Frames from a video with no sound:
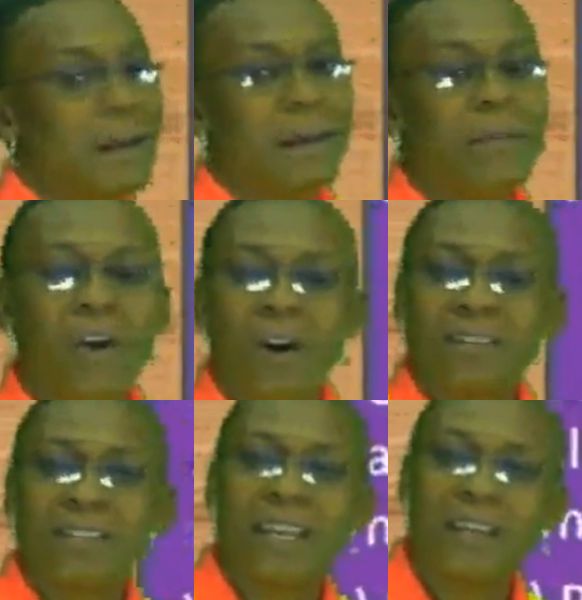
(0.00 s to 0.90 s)

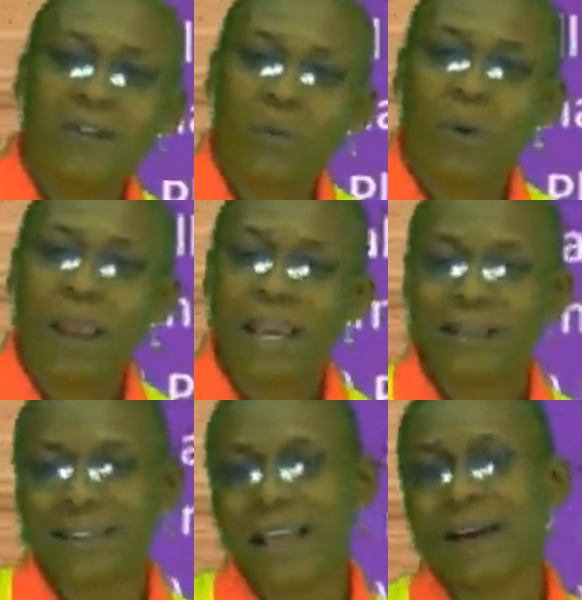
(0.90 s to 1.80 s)
Because in
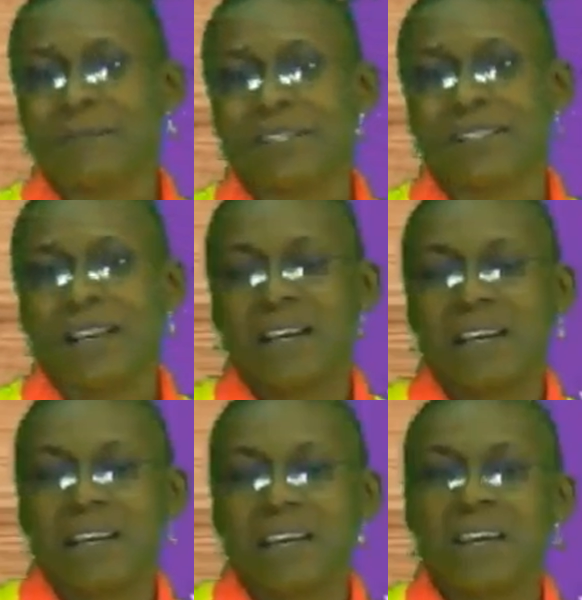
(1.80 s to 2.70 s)
exams,
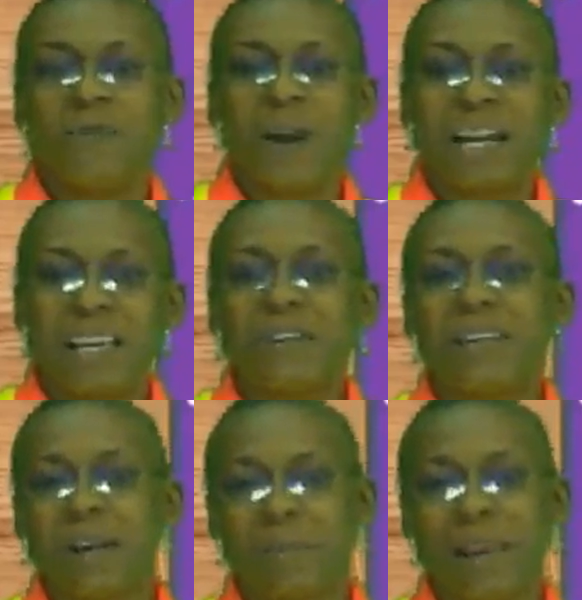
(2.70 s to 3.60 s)
if you are
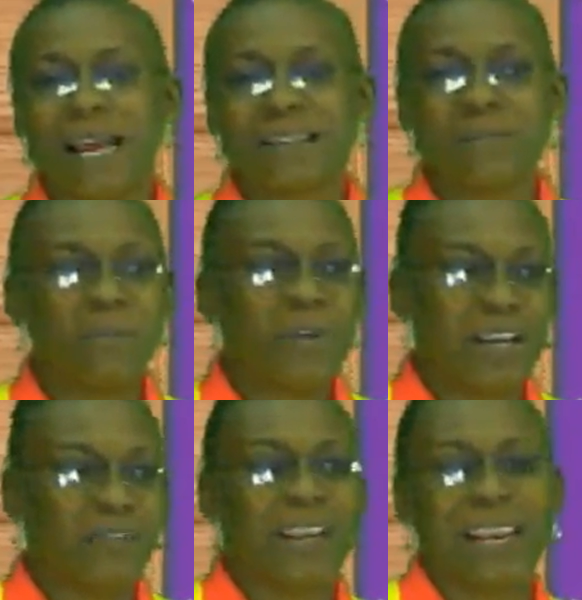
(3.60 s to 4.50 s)
given a plant, maybe you are
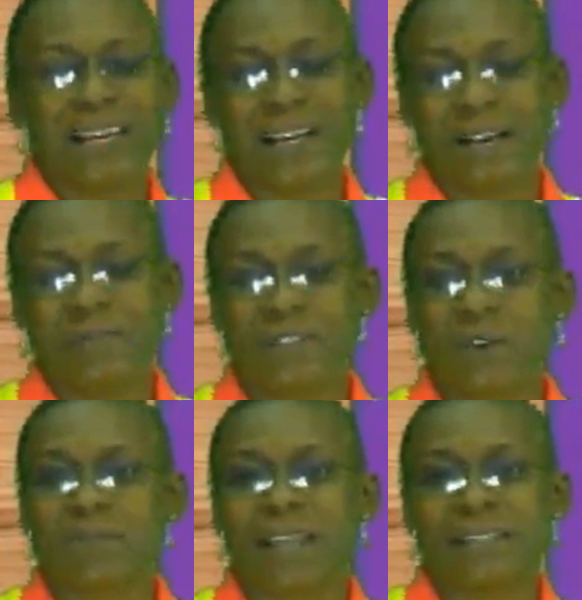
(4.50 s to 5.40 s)
given an
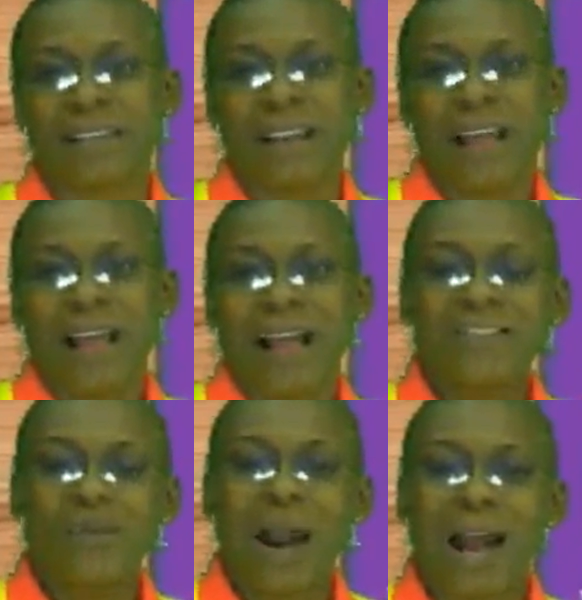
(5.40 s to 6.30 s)
hibiscus plant,
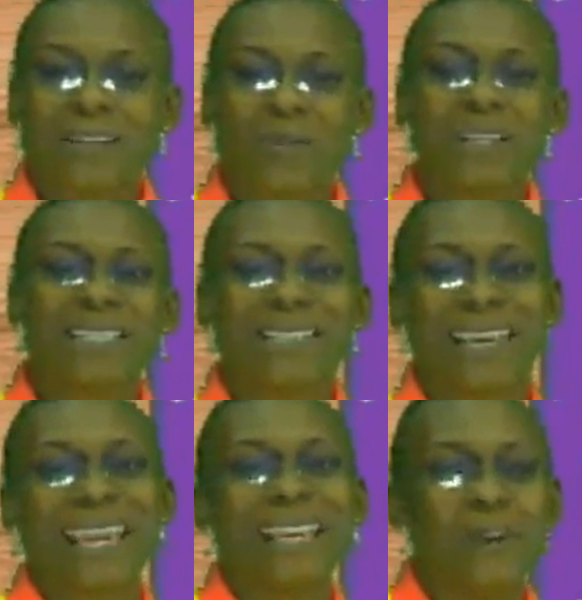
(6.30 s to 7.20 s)
and you are asked, what is the
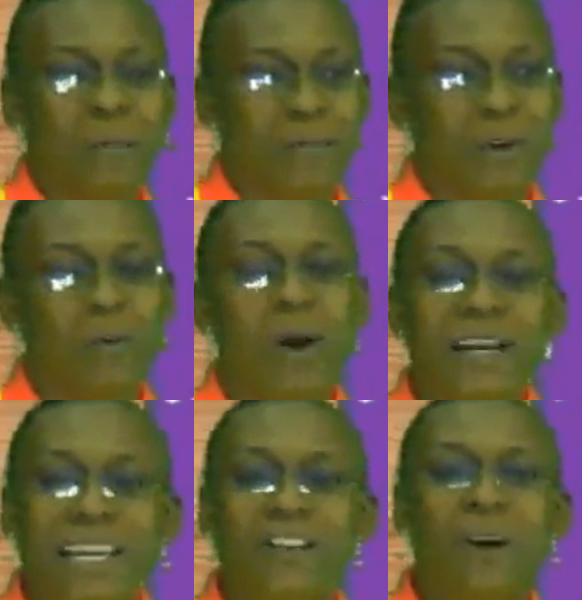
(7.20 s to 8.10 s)
kingdom? What
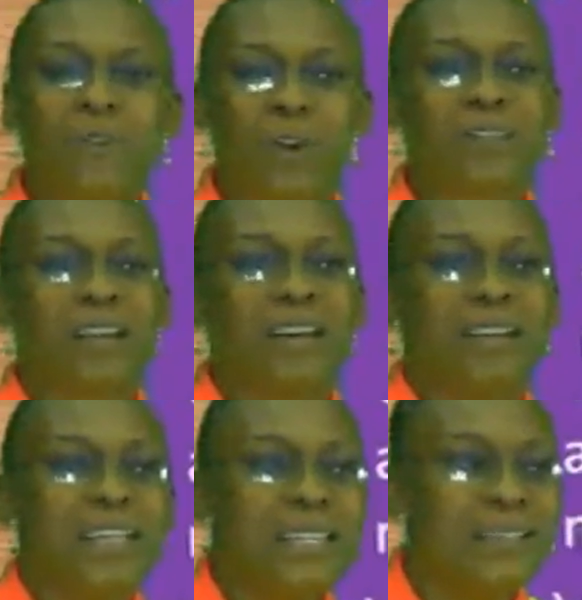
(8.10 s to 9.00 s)
kingdom does
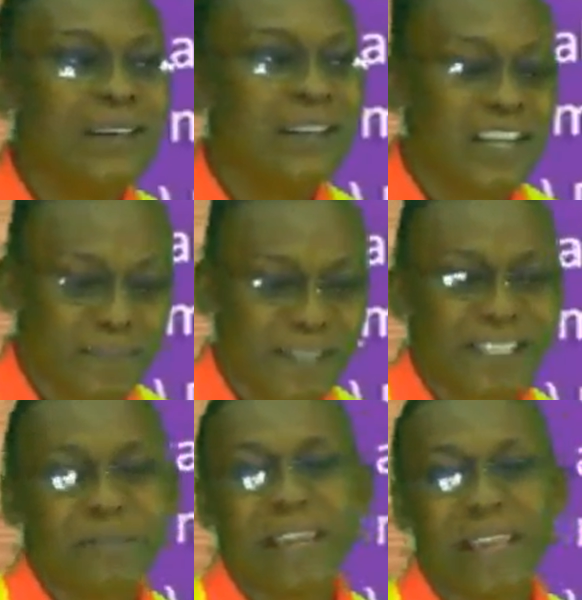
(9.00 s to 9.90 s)
this
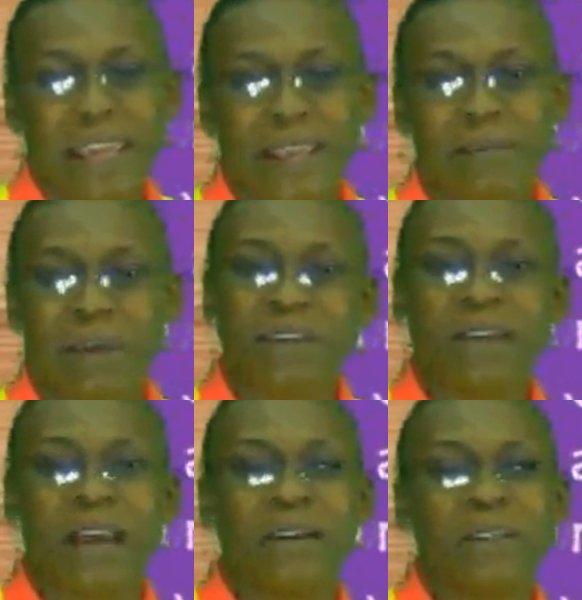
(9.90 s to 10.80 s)
specimen A, maybe
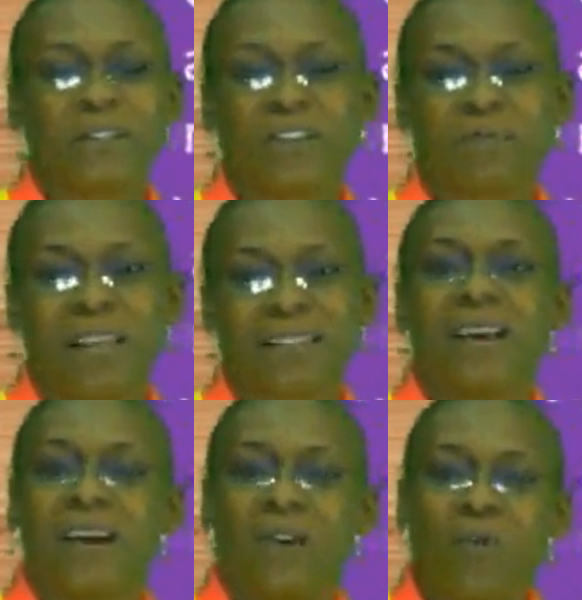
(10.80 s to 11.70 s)
hibiscus plant,
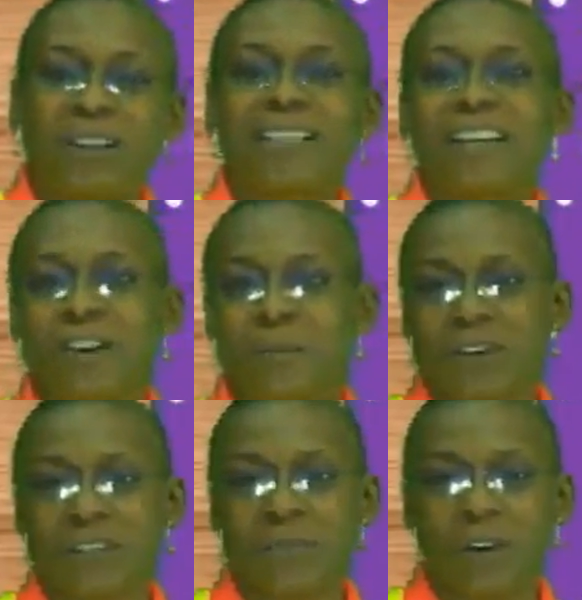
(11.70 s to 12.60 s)
what kingdom
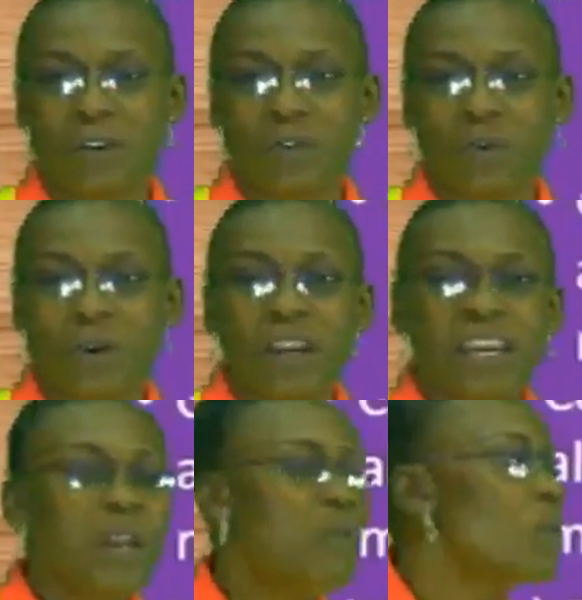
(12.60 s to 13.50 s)
does it belong to? If you